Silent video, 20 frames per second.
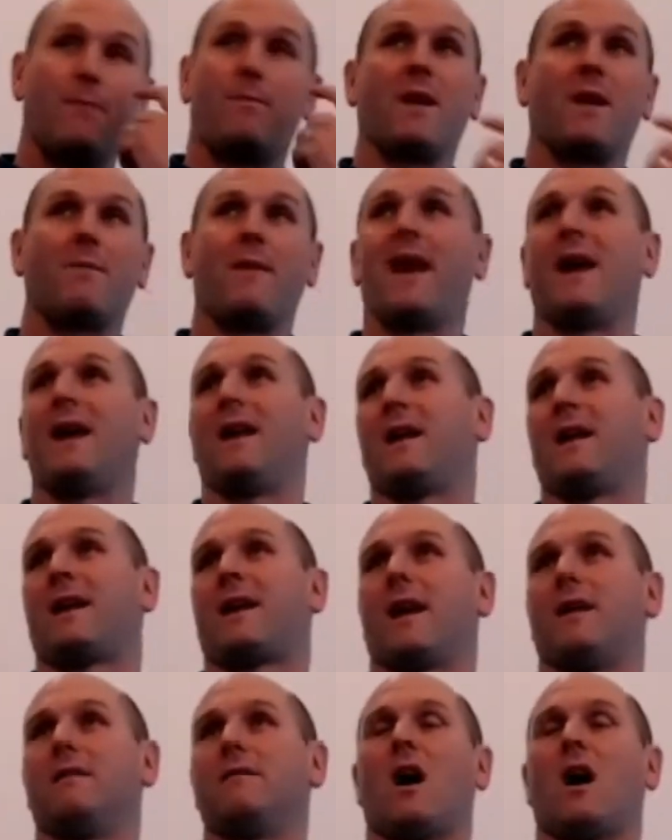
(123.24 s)
me be me.
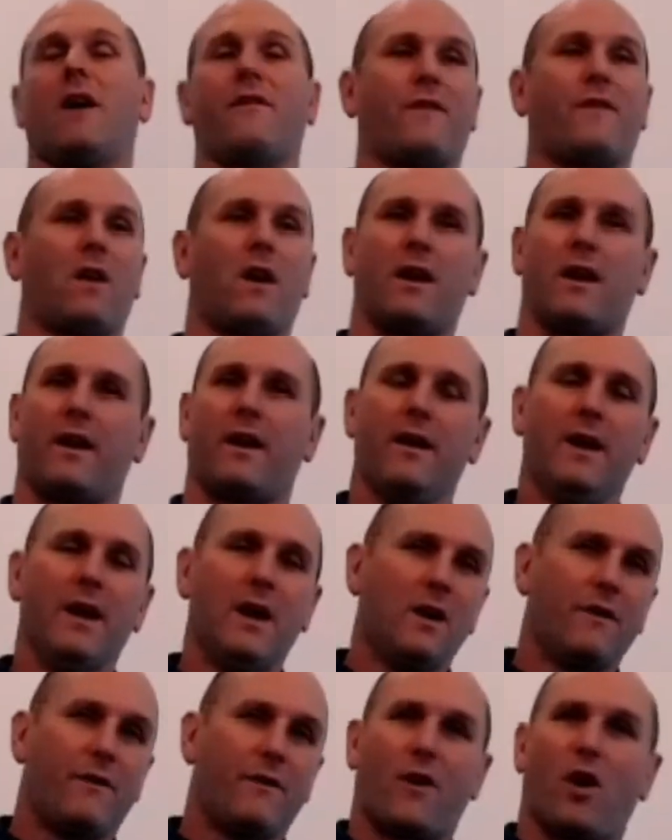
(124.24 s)
Like, and often on a
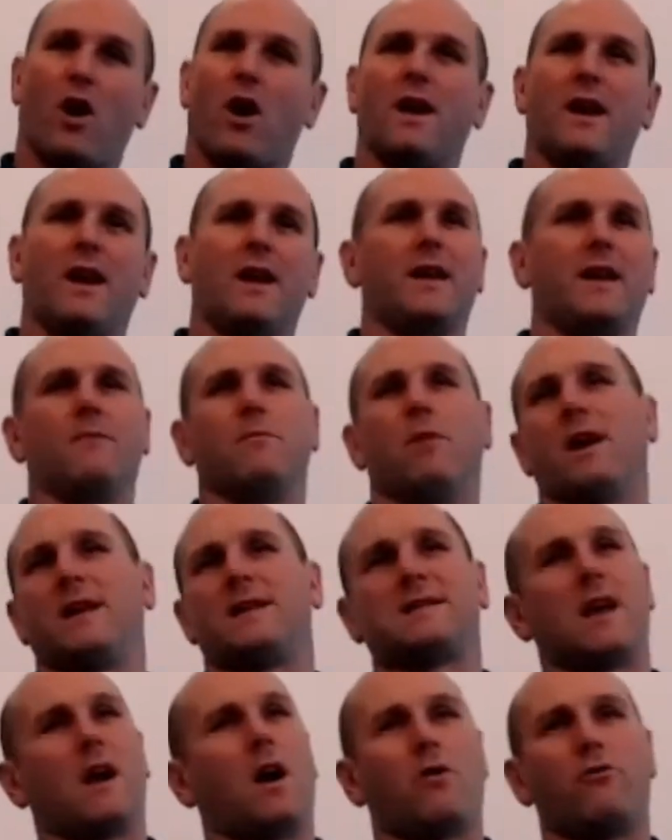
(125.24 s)
Friday they
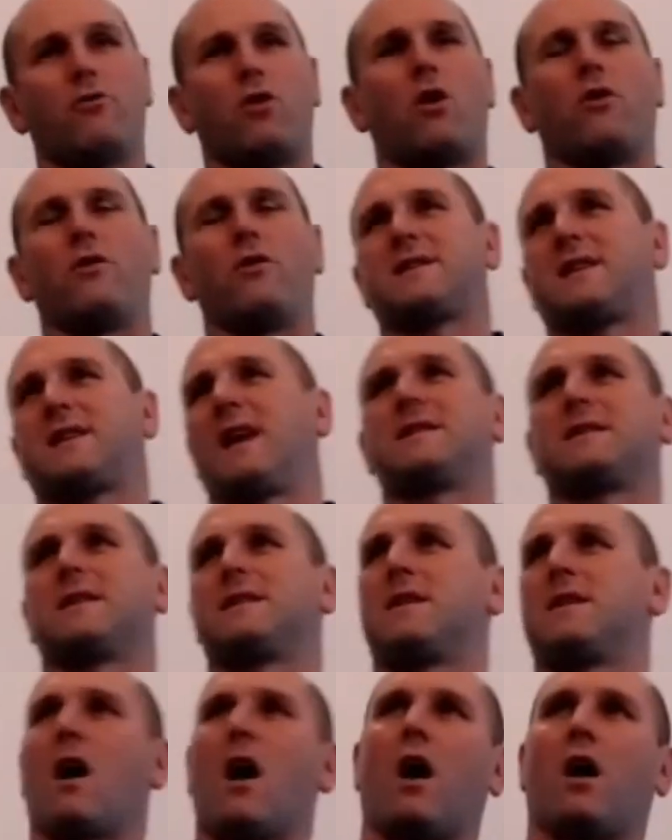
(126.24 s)
might say, "Oh, Rory, sings a
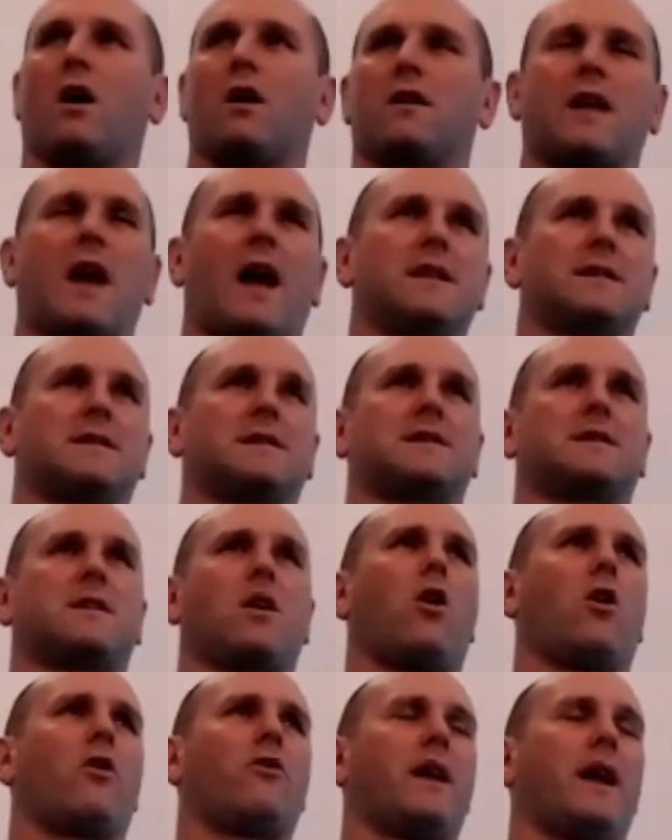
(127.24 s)
song or tell us a
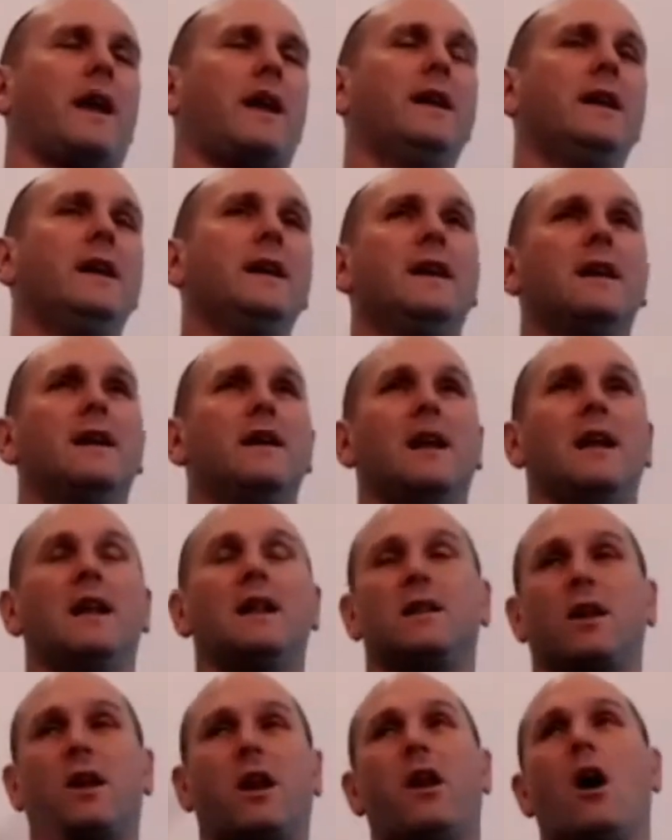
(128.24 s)
story," and
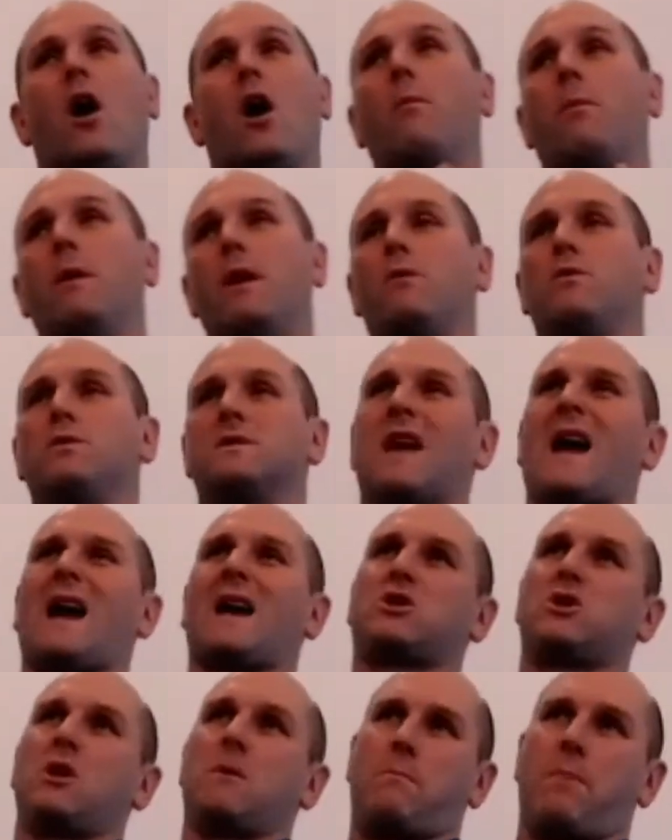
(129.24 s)
little did I know, but it was
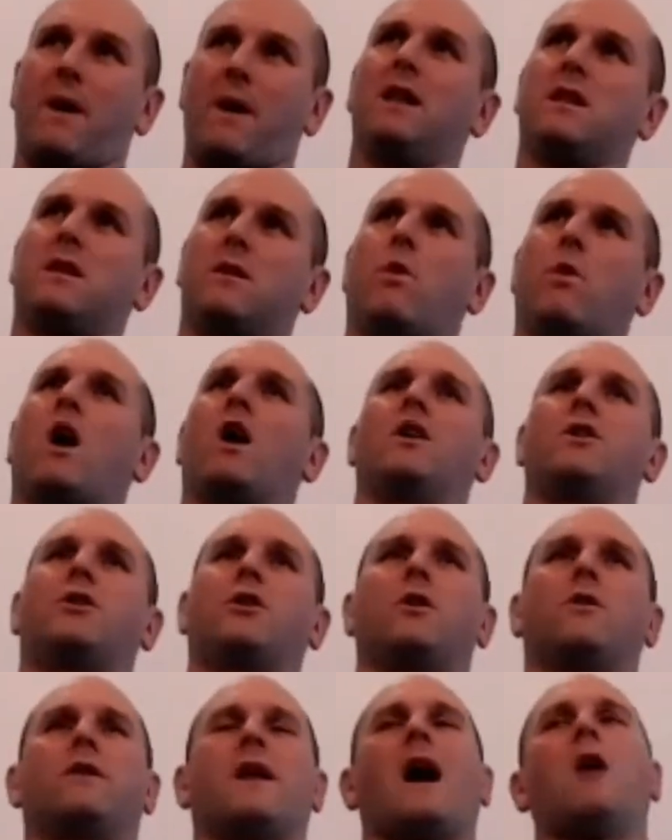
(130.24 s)
actually building what I
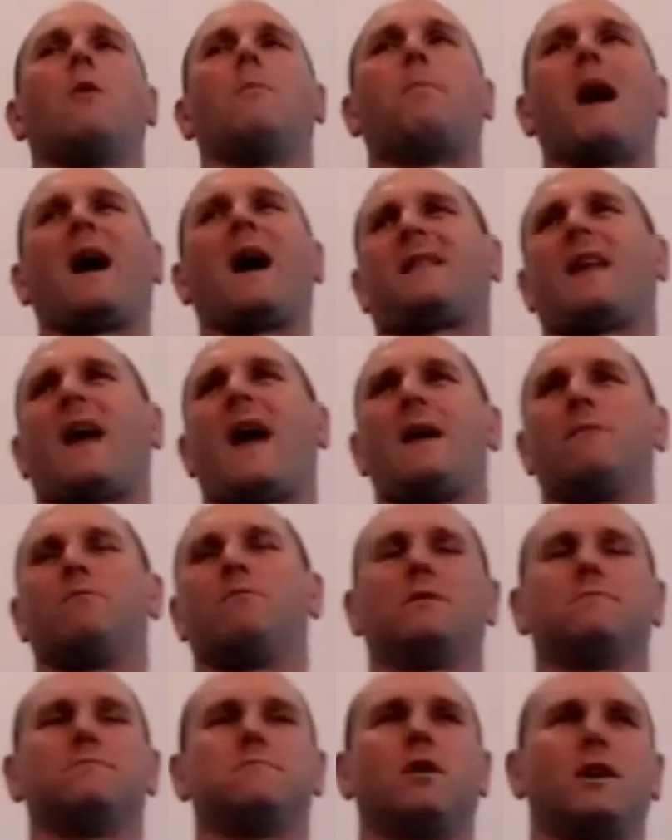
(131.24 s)
do now back then.
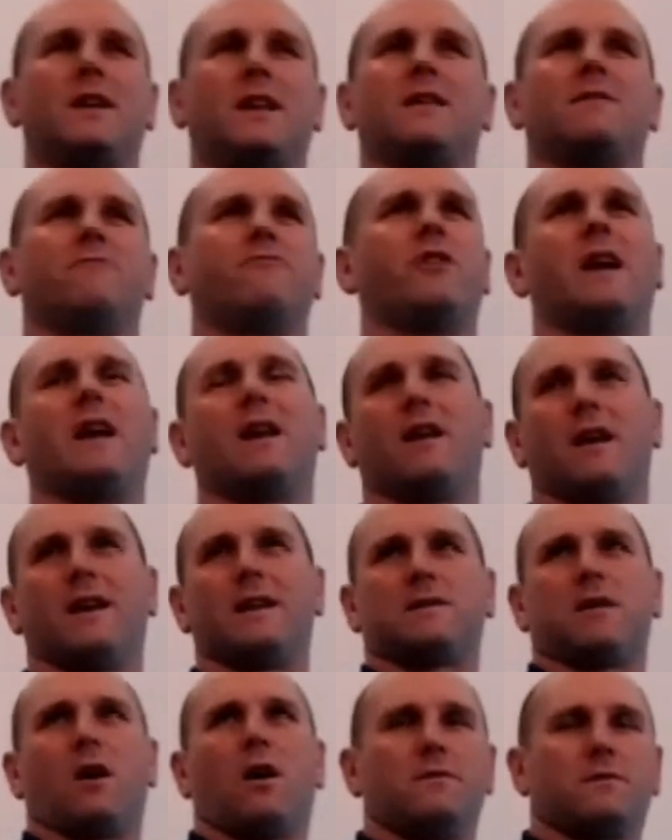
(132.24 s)
But I didn't
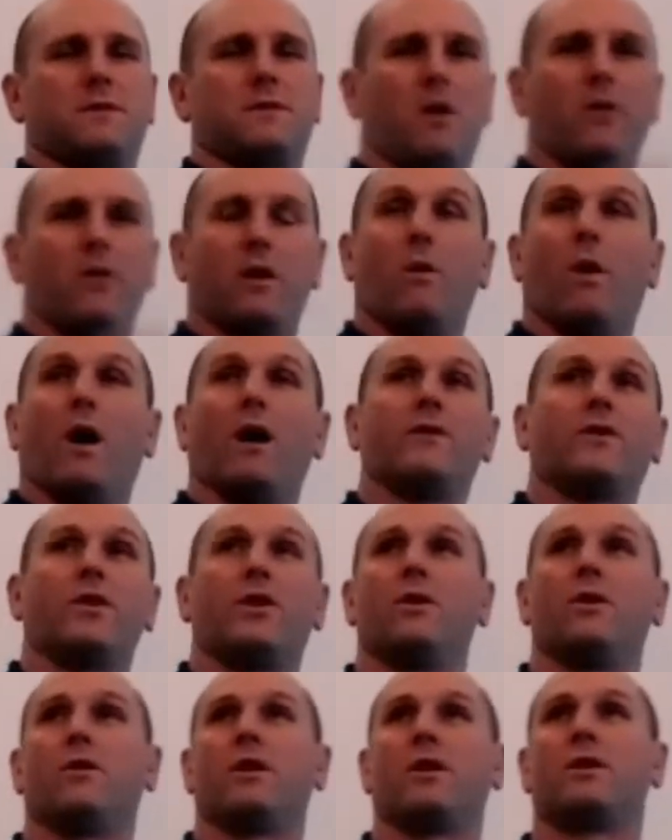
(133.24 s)
realise I was going to go on to
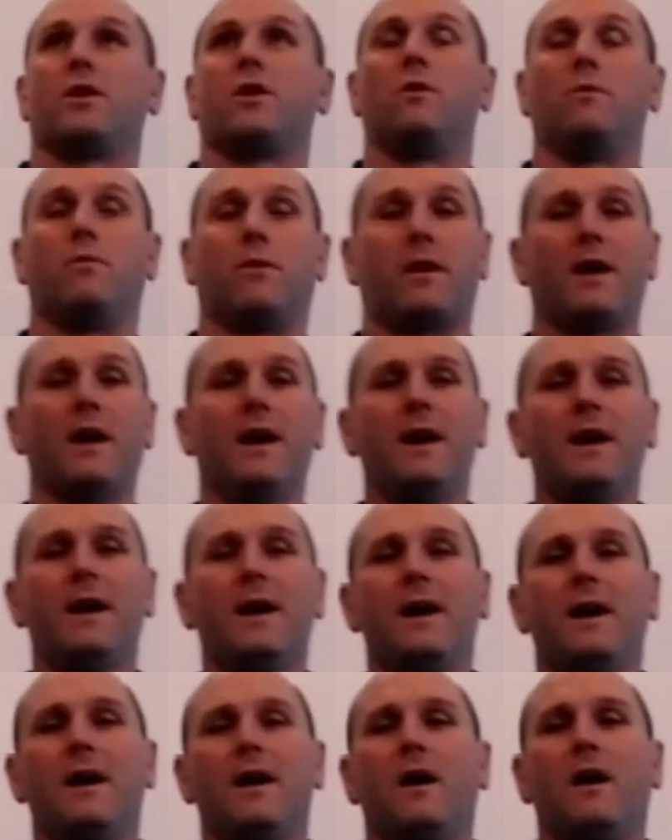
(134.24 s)
do what I do. But
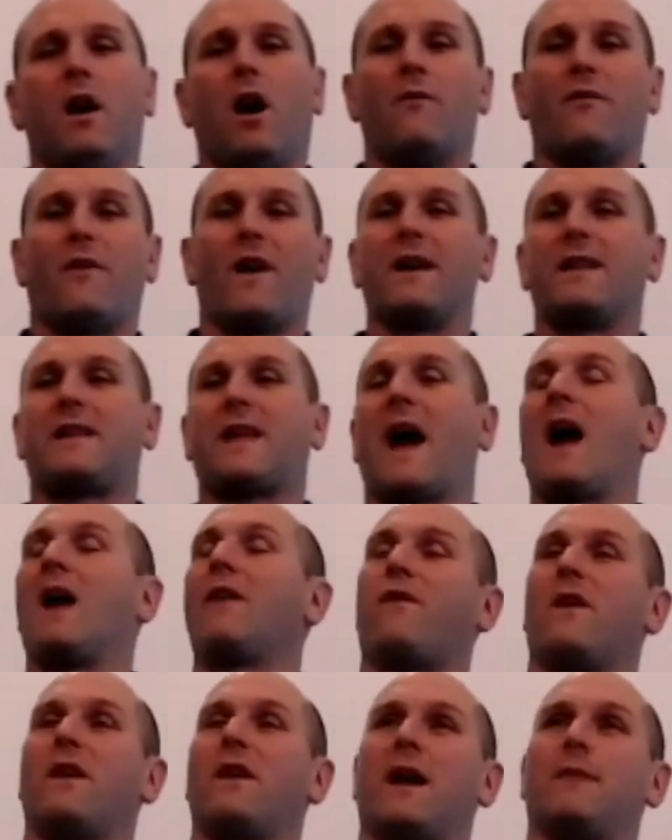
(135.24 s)
I'm very
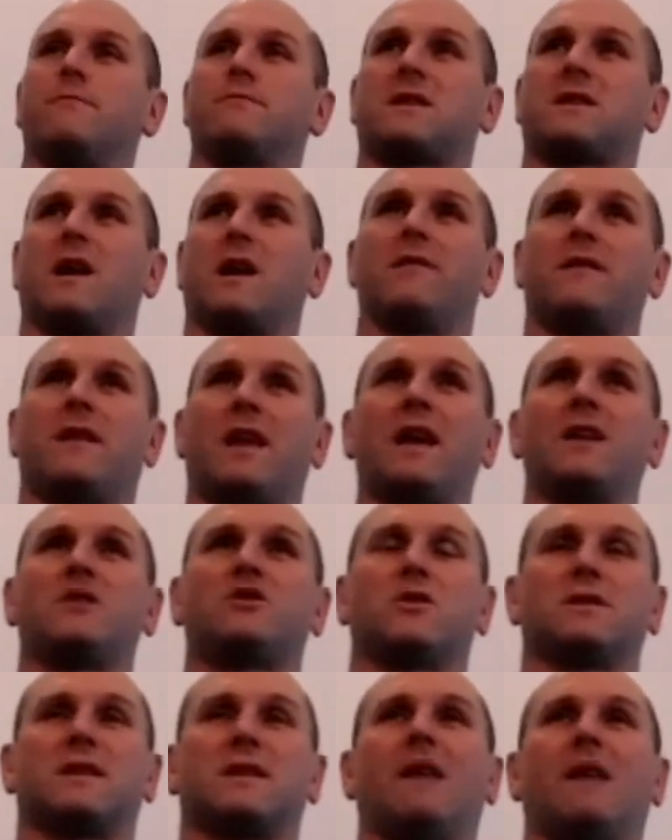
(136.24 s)
thankful to them certain
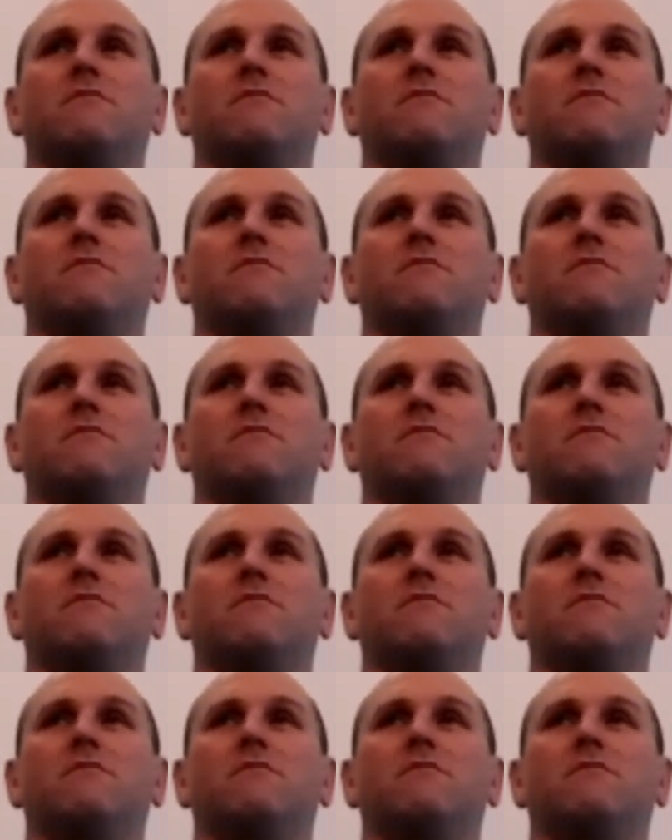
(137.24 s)
teachers